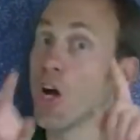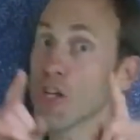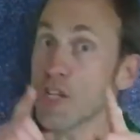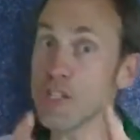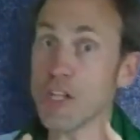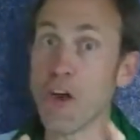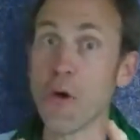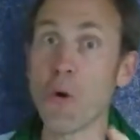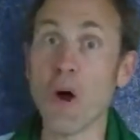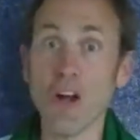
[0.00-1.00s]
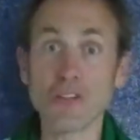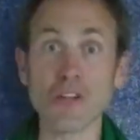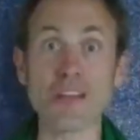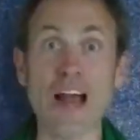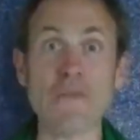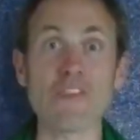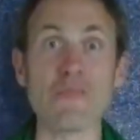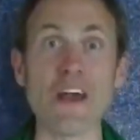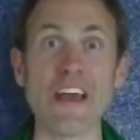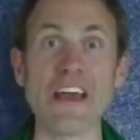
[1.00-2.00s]
Can you do that with
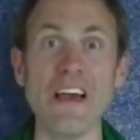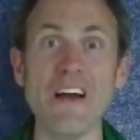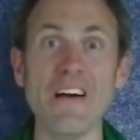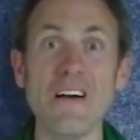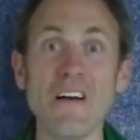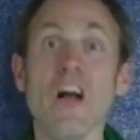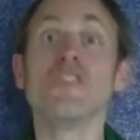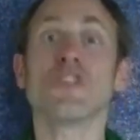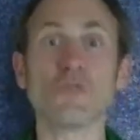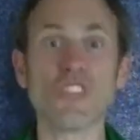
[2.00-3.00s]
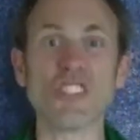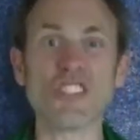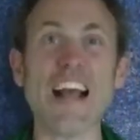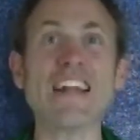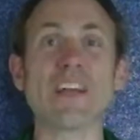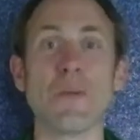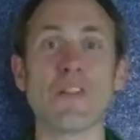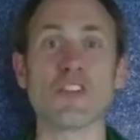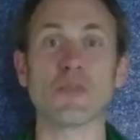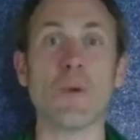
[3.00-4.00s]
me? So stand up on
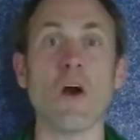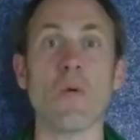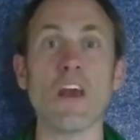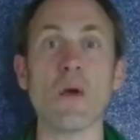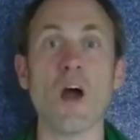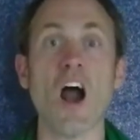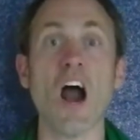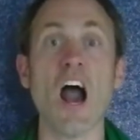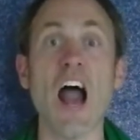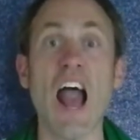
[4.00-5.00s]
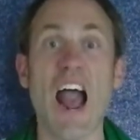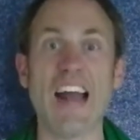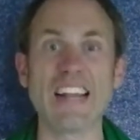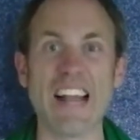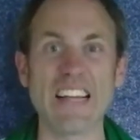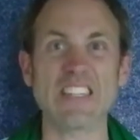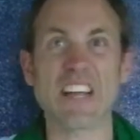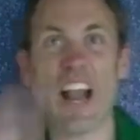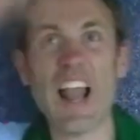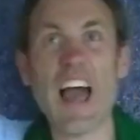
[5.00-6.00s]
the spot where you are and let's
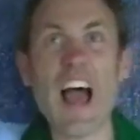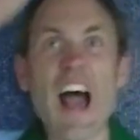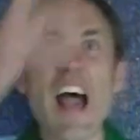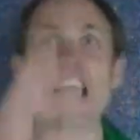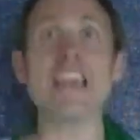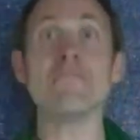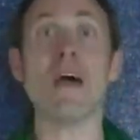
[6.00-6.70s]
climb